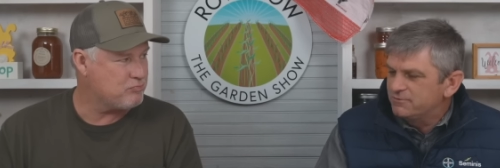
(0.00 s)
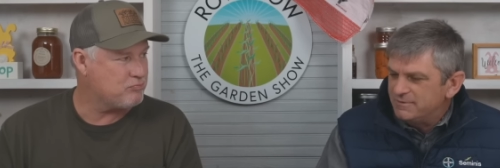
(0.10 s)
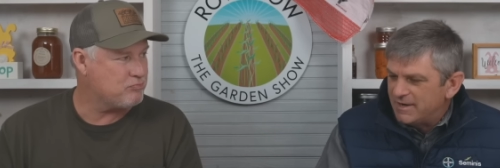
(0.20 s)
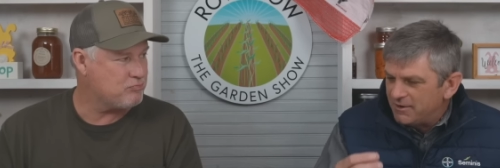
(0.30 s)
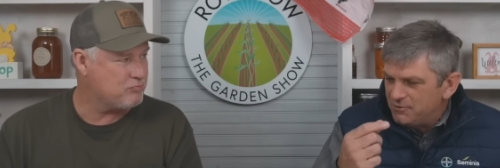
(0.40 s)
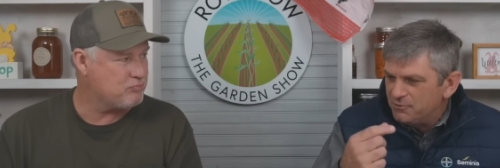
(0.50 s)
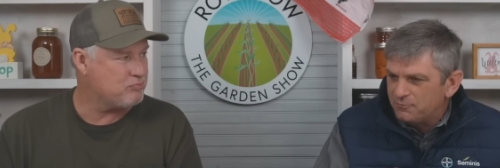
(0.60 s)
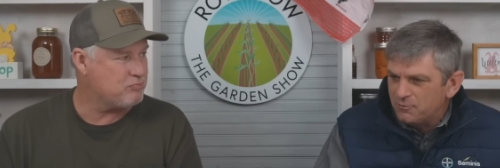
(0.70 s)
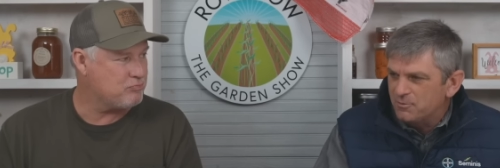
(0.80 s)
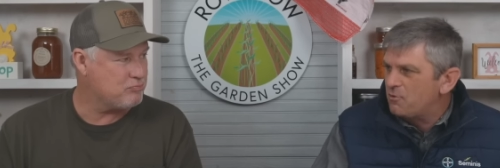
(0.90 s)
Speaker 1: that
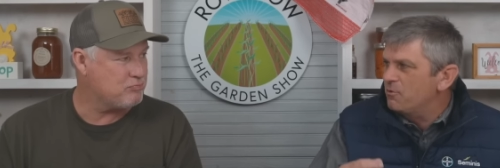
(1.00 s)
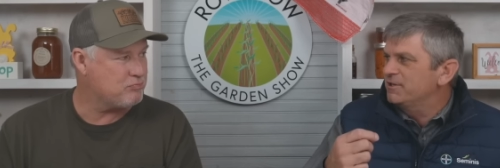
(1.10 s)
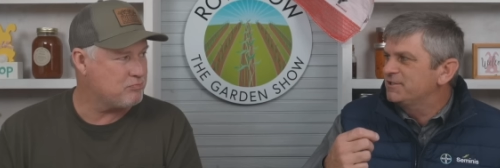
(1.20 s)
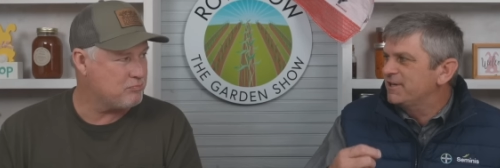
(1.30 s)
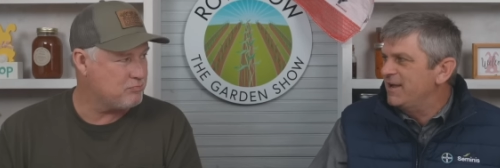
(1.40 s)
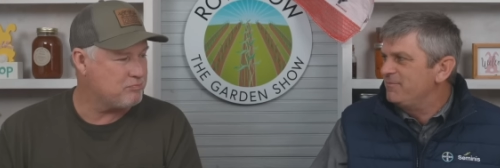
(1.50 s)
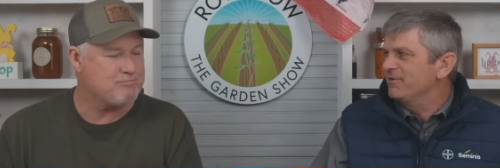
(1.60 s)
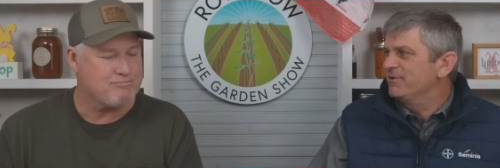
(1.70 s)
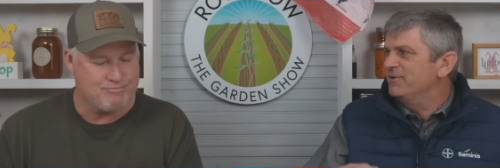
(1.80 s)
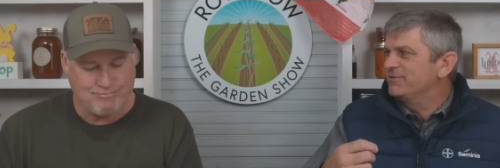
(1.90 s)
uniform corn shape you're
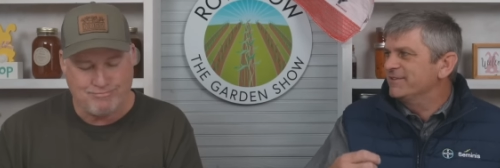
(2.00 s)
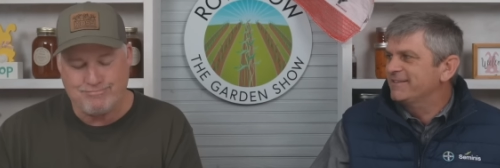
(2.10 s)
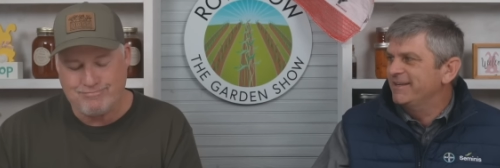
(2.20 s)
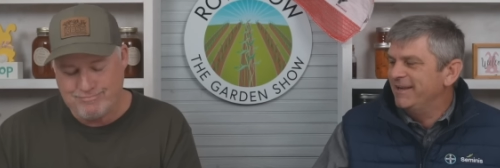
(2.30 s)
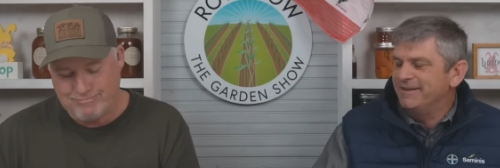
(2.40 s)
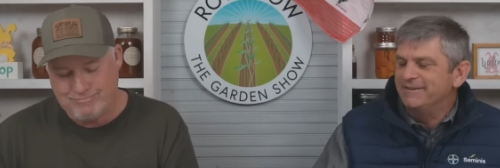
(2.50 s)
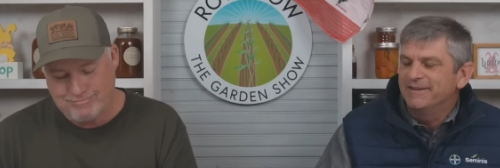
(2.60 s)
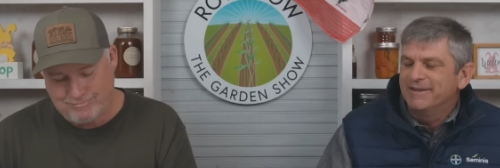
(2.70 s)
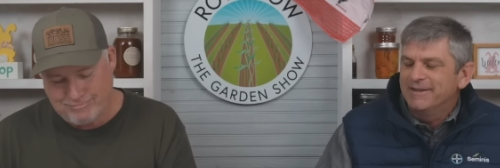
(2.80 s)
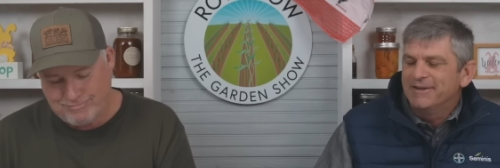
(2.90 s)
used to seeing
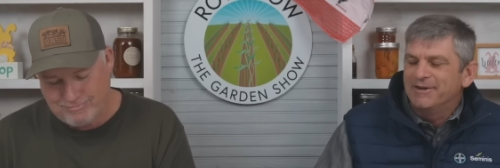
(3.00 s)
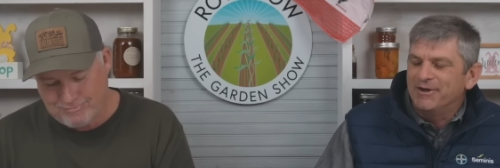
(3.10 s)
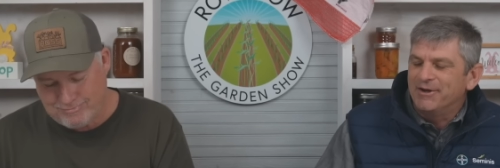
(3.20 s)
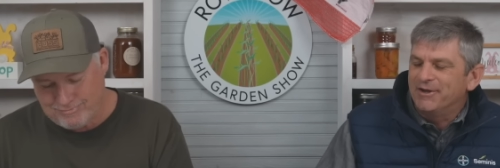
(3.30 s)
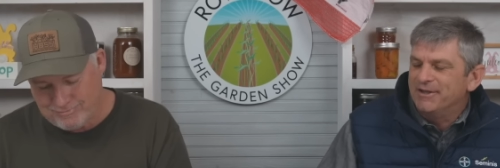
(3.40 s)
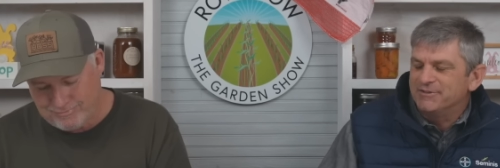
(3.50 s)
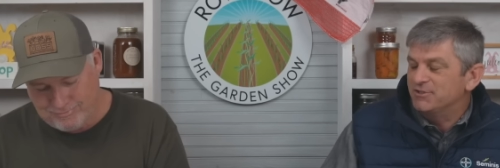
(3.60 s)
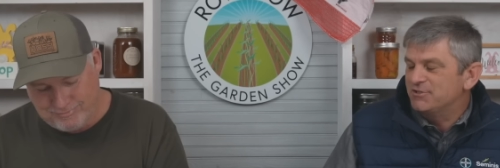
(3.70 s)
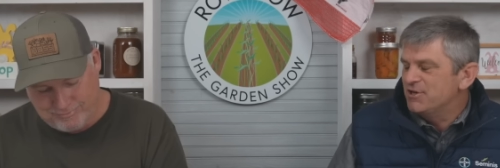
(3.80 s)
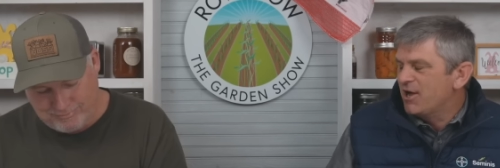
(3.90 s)
uh, is
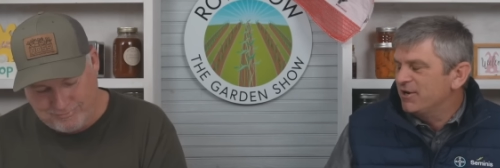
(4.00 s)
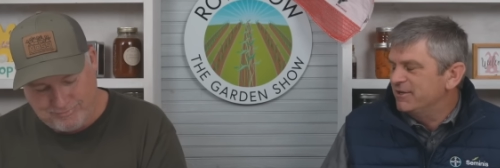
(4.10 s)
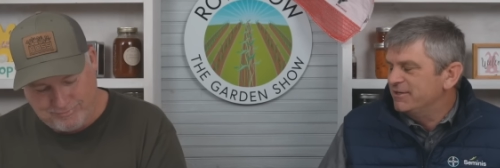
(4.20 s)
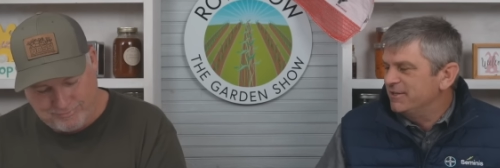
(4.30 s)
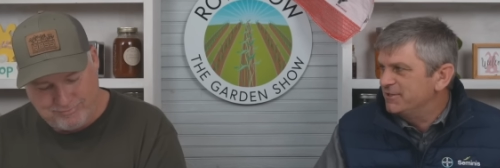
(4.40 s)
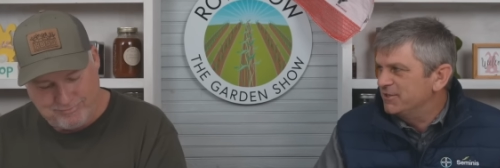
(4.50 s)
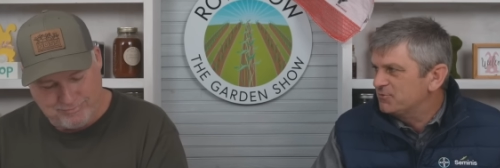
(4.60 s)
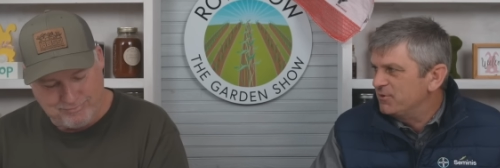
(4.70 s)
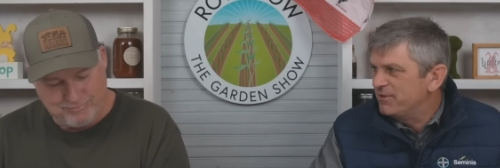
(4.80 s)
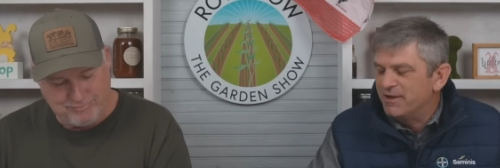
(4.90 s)
just not doesn't exist
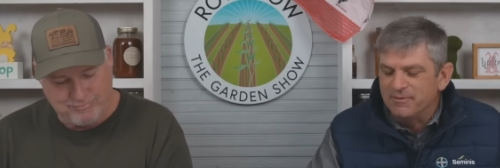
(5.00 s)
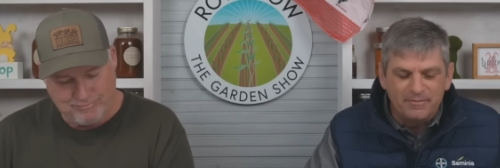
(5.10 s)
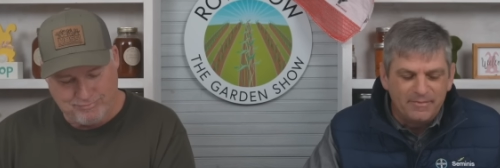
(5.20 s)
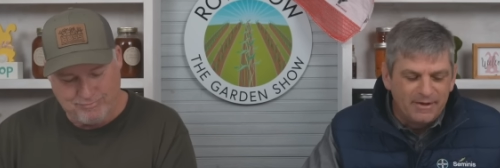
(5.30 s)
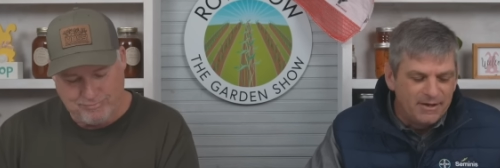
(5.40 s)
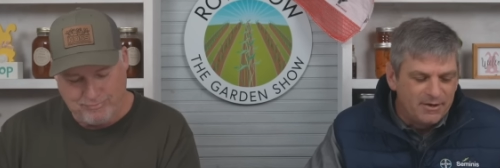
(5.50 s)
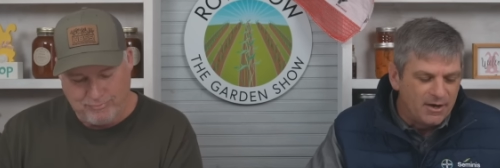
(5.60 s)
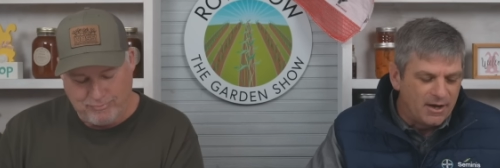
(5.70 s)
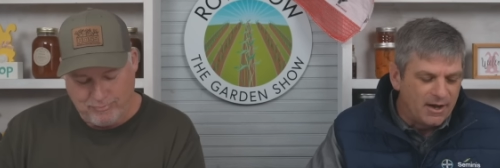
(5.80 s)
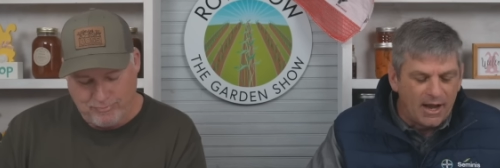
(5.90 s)
with them
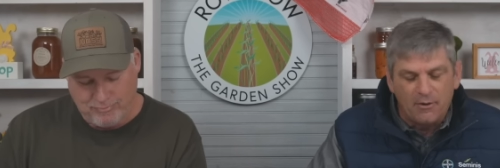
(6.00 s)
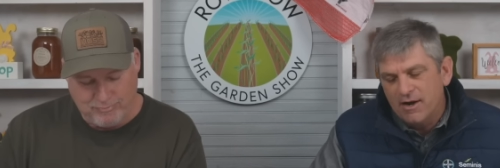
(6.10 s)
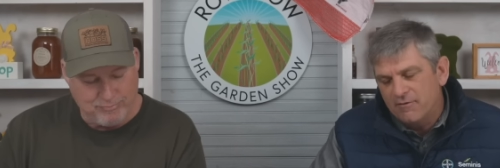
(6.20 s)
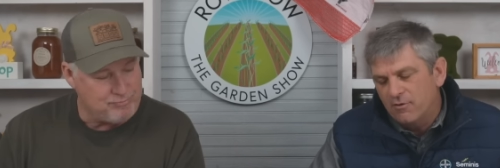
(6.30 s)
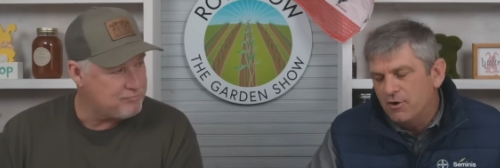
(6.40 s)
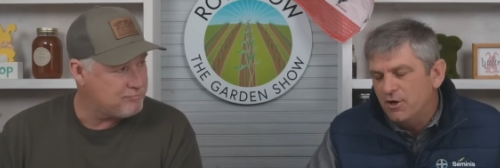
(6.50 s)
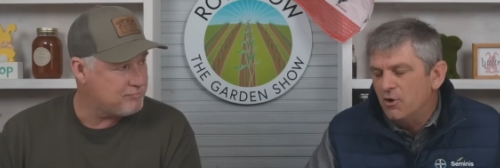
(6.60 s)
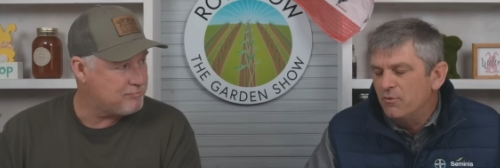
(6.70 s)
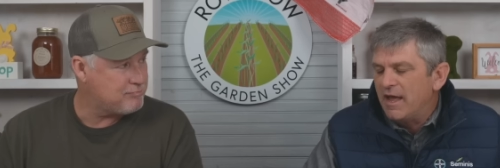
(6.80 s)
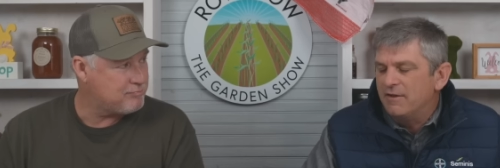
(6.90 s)
uh, however you know
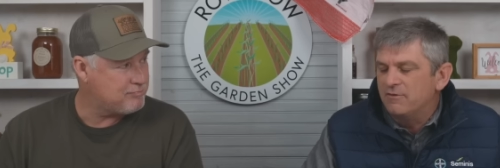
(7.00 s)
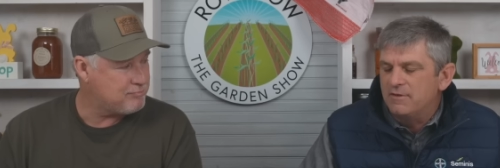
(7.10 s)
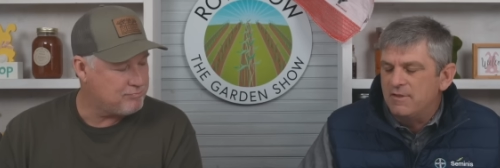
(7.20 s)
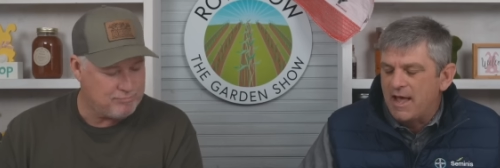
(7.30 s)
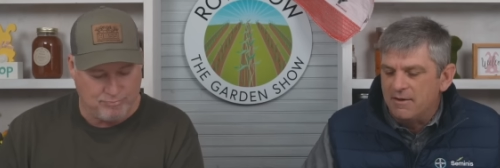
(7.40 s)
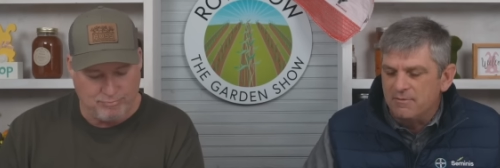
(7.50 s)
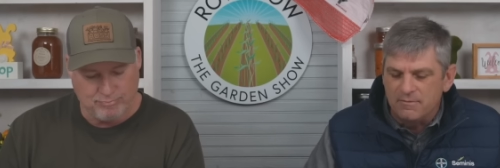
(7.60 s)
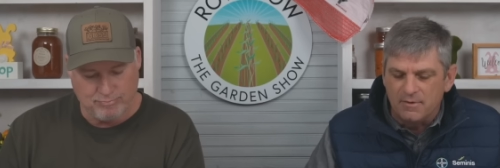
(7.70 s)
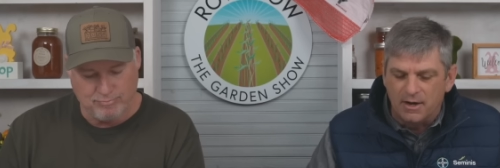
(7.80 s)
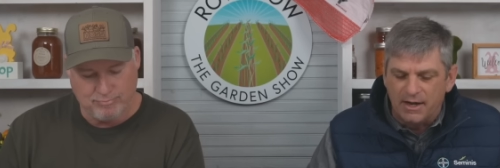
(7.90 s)
that that
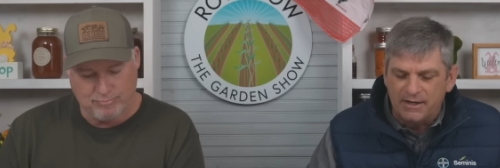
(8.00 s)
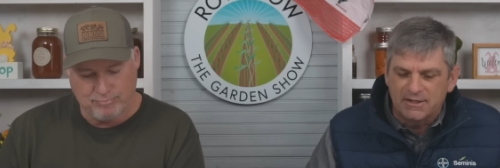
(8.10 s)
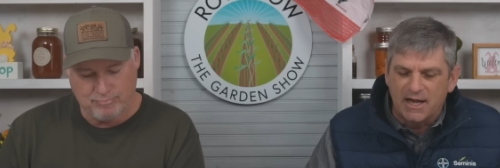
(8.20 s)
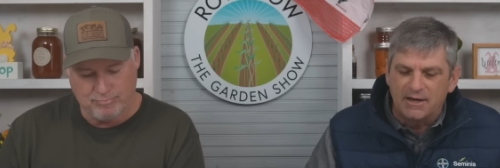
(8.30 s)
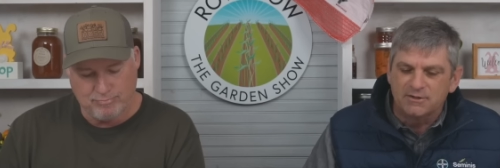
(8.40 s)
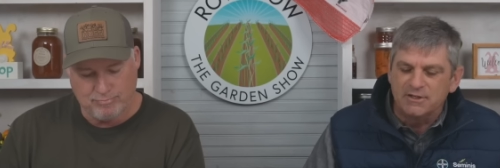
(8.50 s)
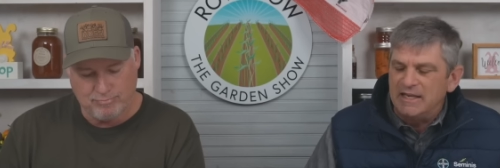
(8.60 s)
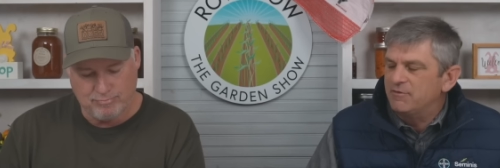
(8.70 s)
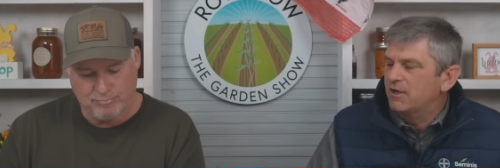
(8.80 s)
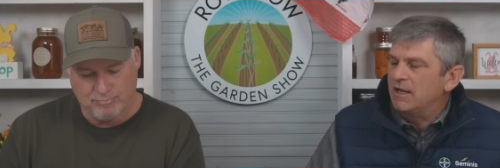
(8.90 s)
uh, has gotten
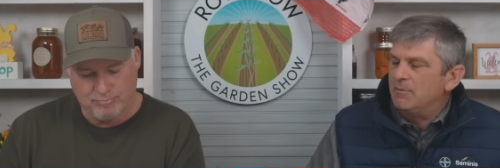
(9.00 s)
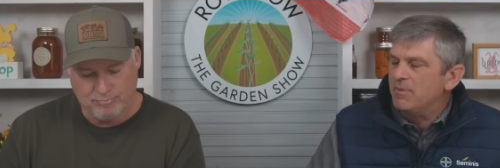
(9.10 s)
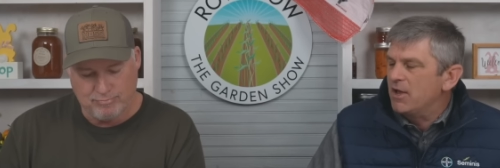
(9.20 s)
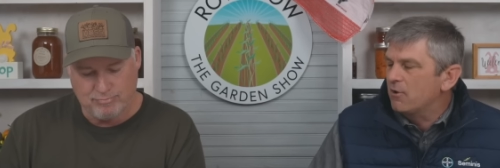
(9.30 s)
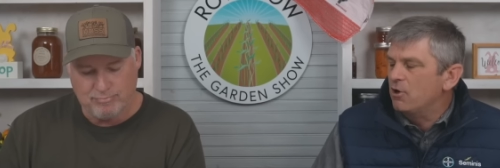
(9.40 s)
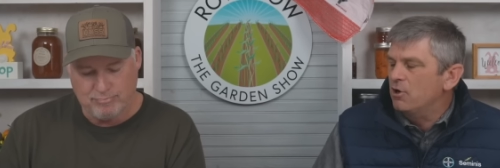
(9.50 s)
significantly better